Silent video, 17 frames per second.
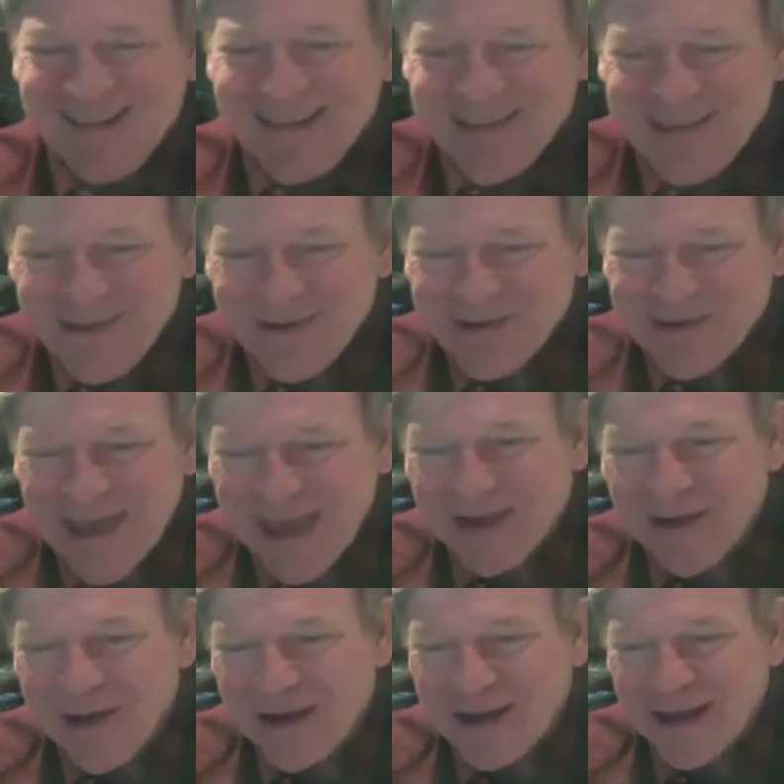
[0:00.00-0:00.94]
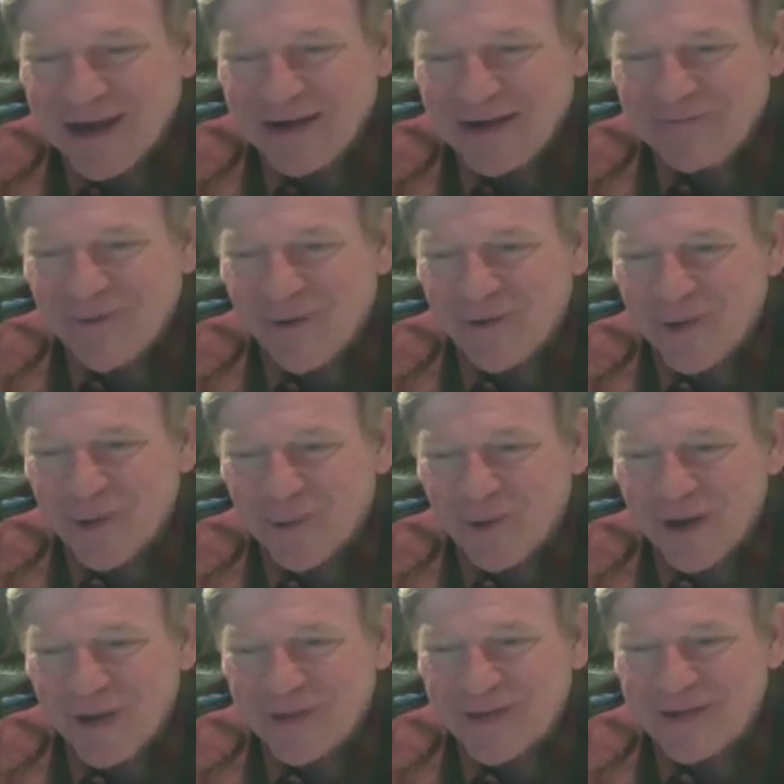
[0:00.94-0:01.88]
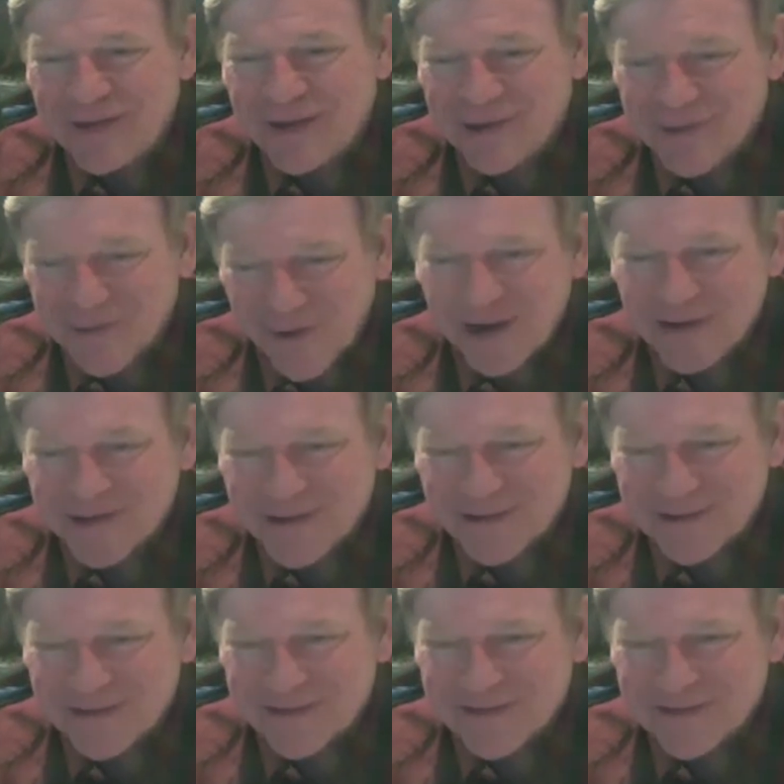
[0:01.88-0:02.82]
You cannot get any farther away than the tritone.